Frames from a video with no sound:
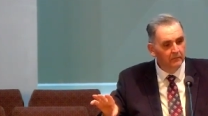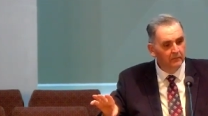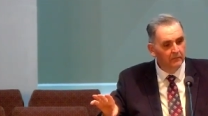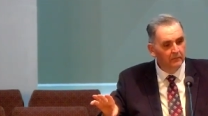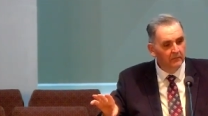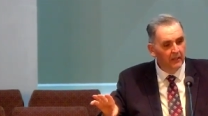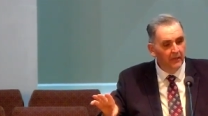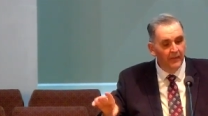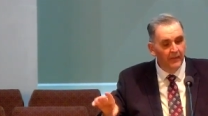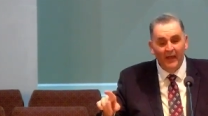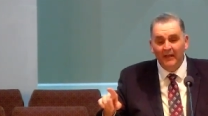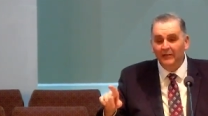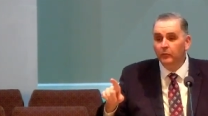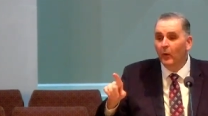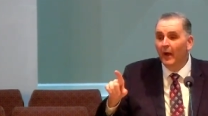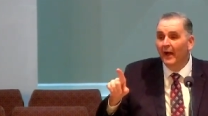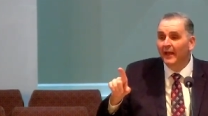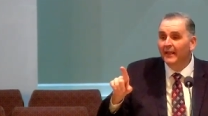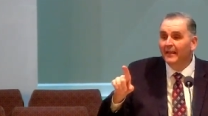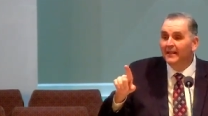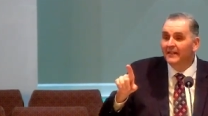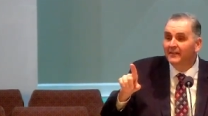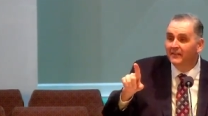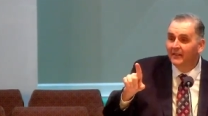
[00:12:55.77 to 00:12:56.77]
And that's why
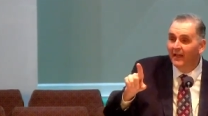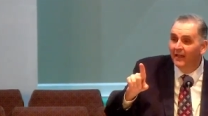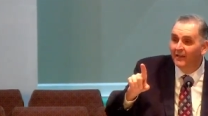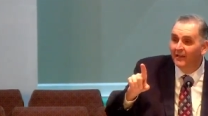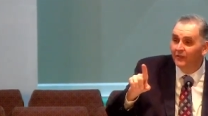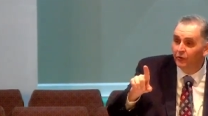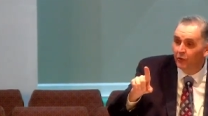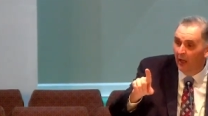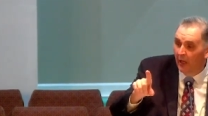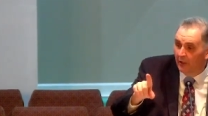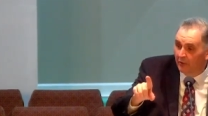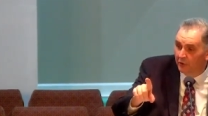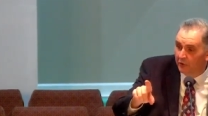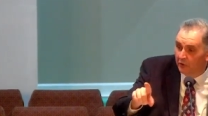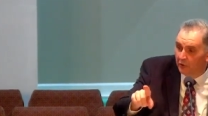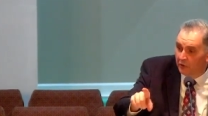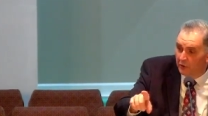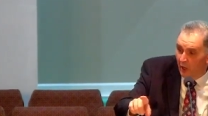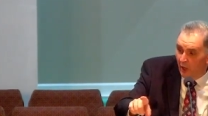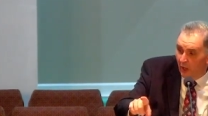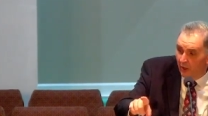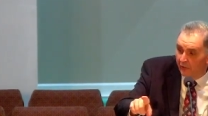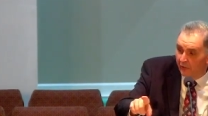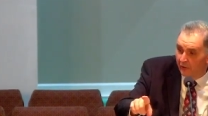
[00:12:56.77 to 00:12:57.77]
he says,
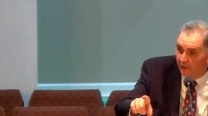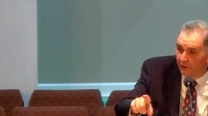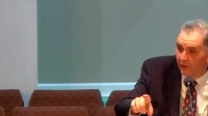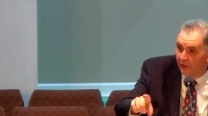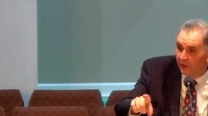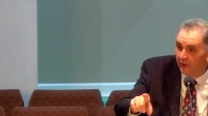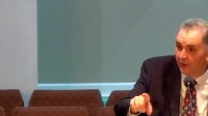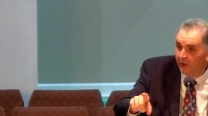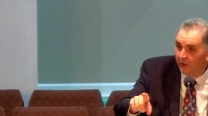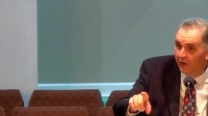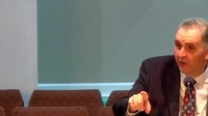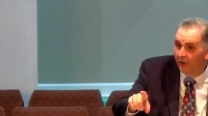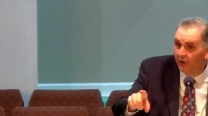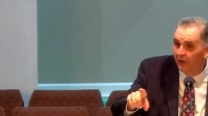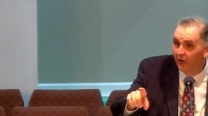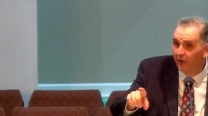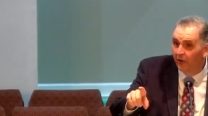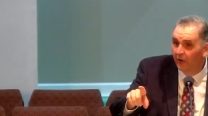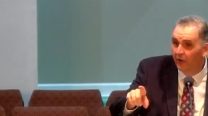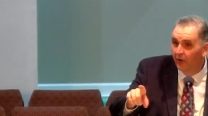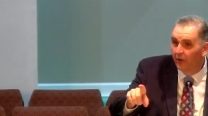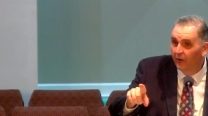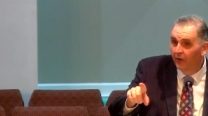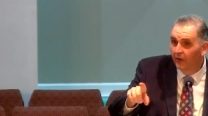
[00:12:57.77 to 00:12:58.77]
another
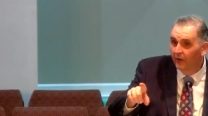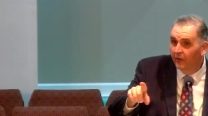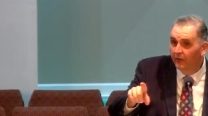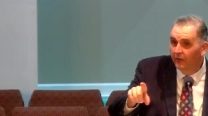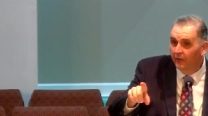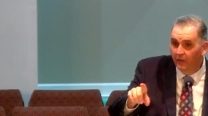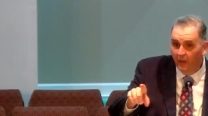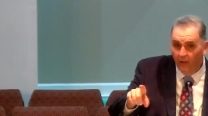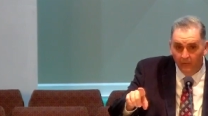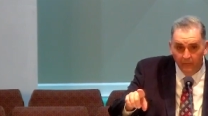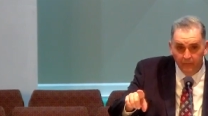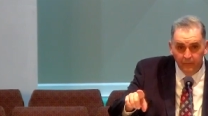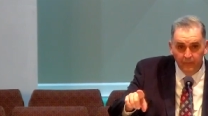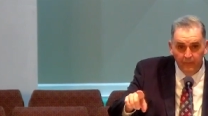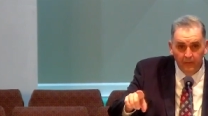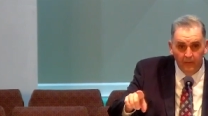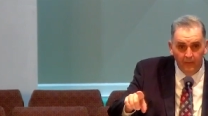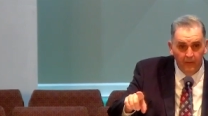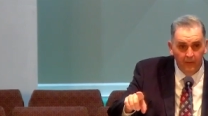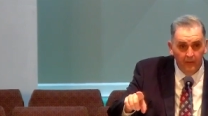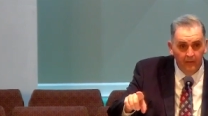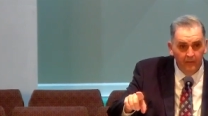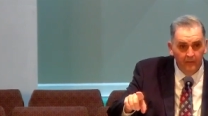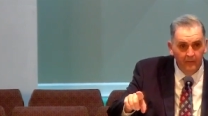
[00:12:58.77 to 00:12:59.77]

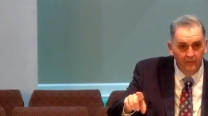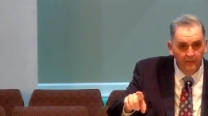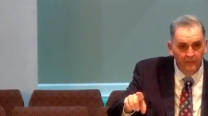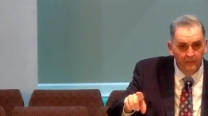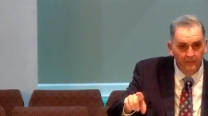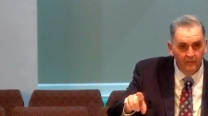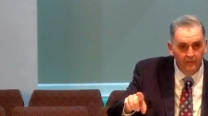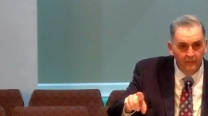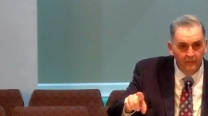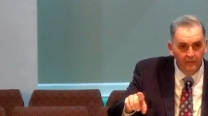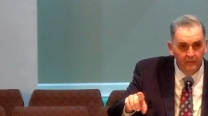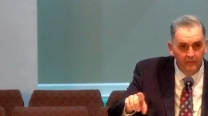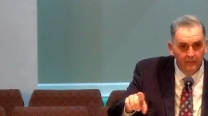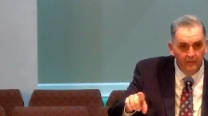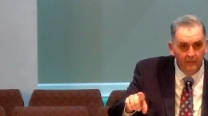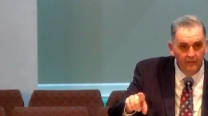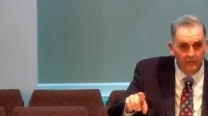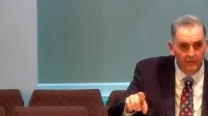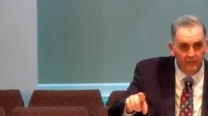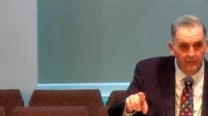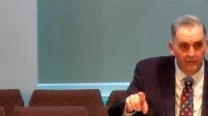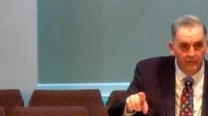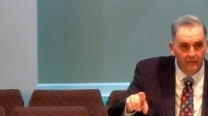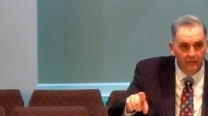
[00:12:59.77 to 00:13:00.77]
comforter.
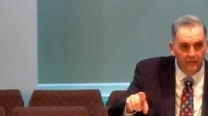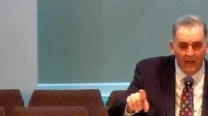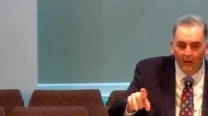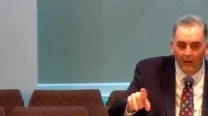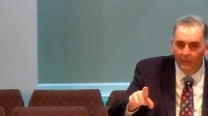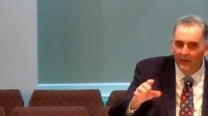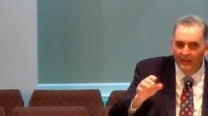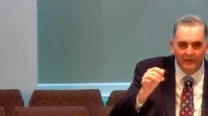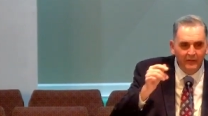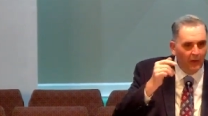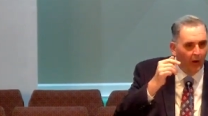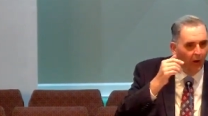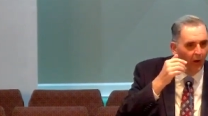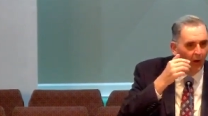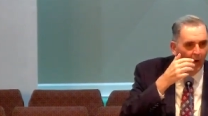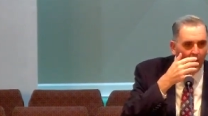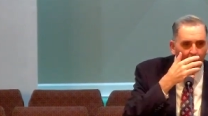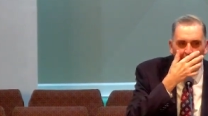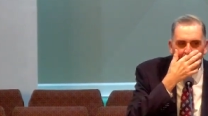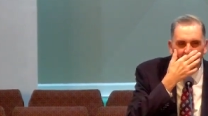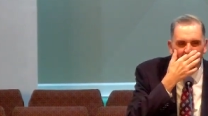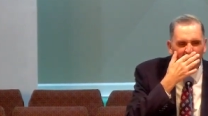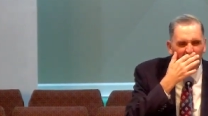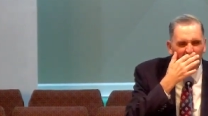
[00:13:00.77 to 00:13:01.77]
Now, it's
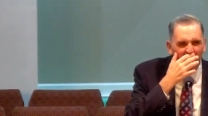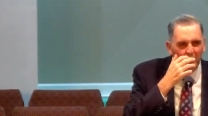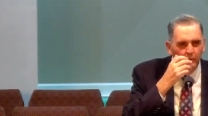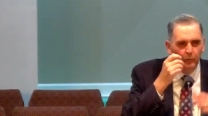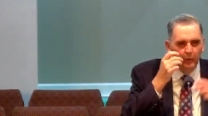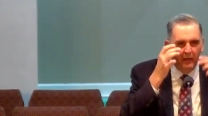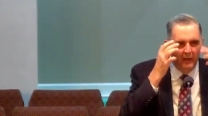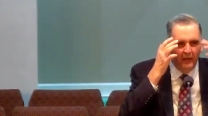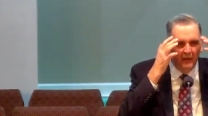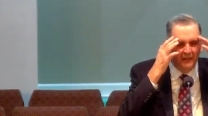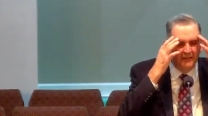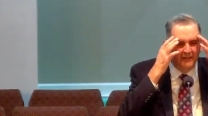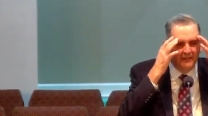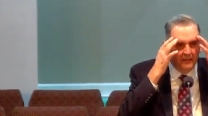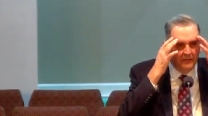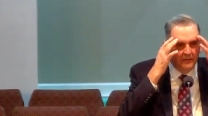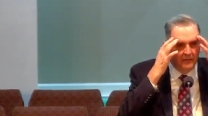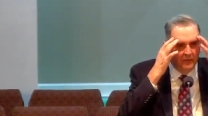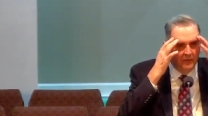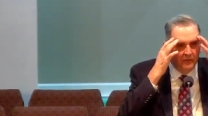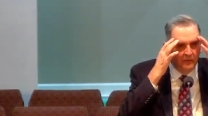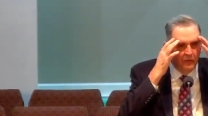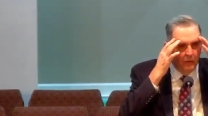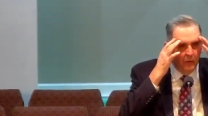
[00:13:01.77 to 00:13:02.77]
hard because we're
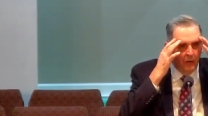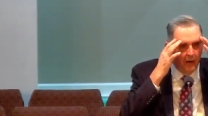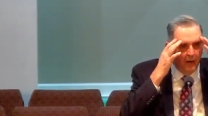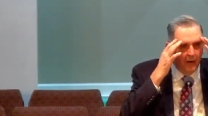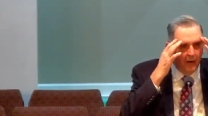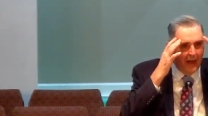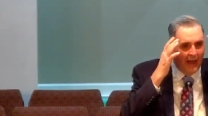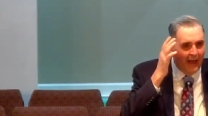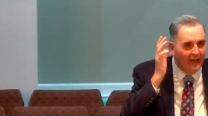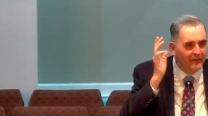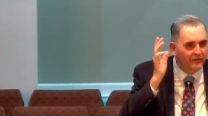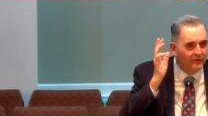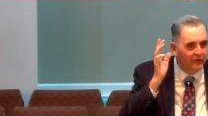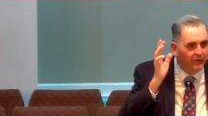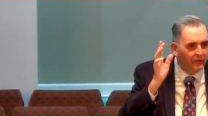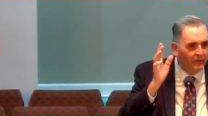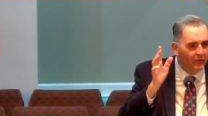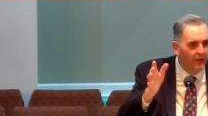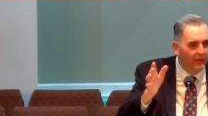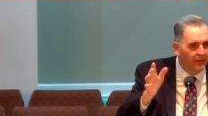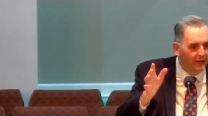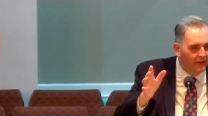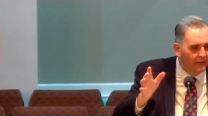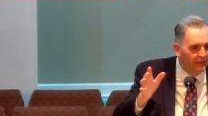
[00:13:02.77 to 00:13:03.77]
addicted to our eyes and
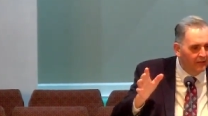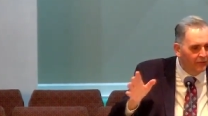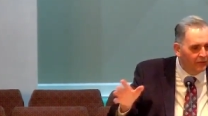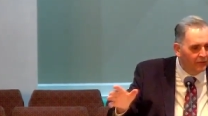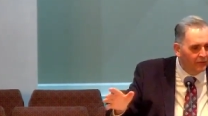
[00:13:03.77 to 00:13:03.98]
our ears